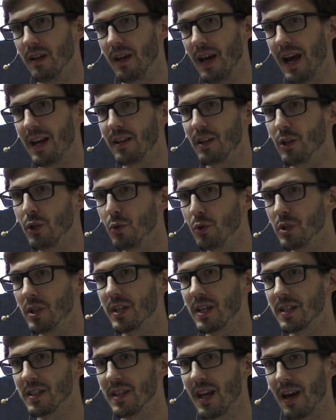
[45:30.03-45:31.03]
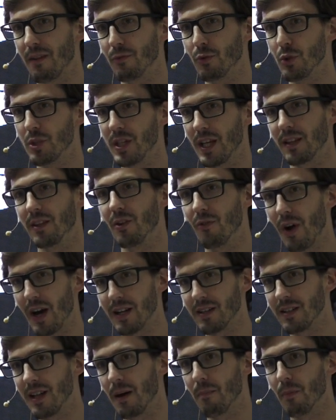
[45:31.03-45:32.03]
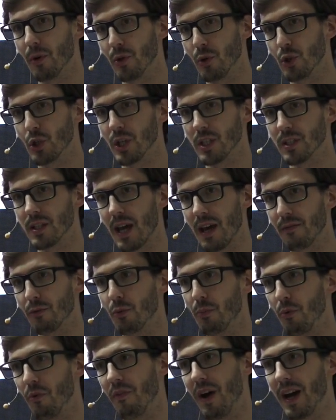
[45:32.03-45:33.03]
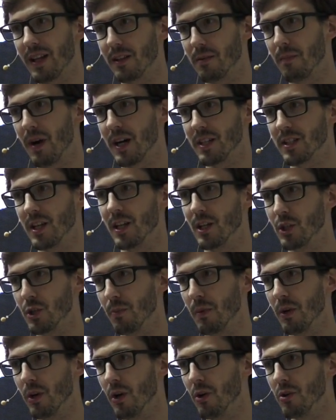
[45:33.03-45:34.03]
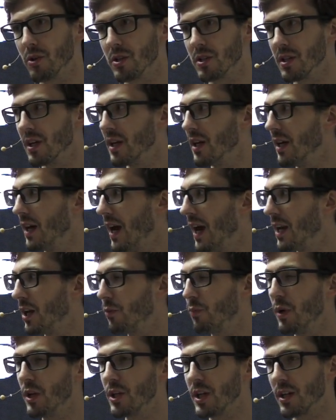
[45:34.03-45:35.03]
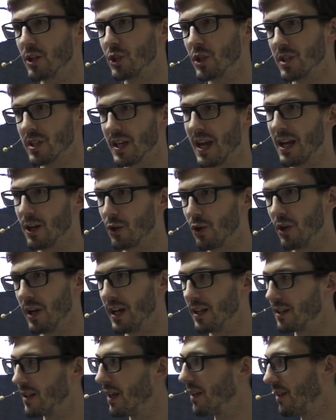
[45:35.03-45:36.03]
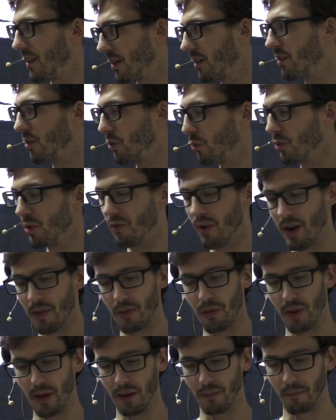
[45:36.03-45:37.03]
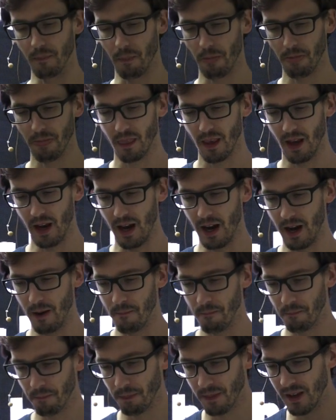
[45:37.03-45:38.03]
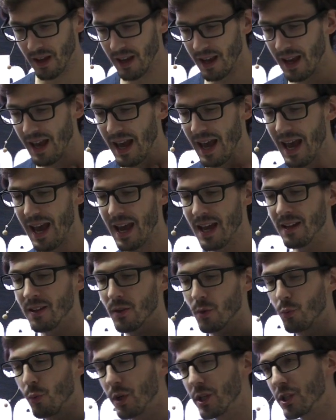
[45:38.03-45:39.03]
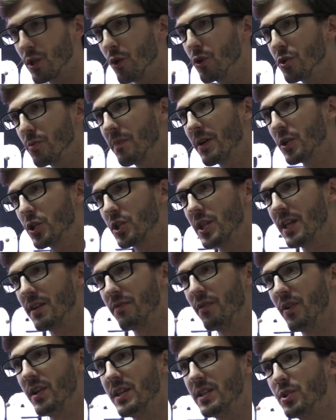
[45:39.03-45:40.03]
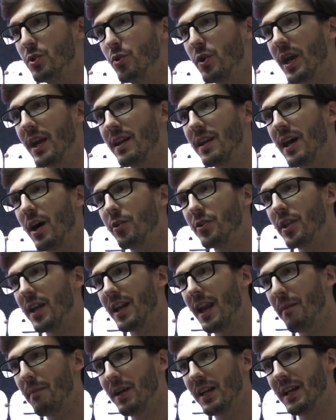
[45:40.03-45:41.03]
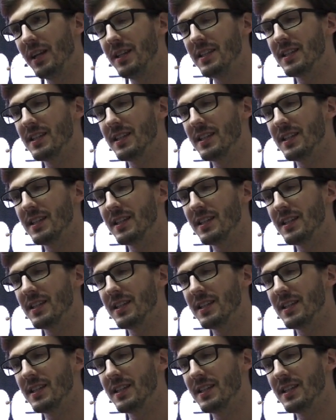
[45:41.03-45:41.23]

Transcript: And the user doesn't have to set the right number, you just have to provide the master eligible nodes, and it will then just calculate that and do the right thing. And what is also much safer is you can now dynamically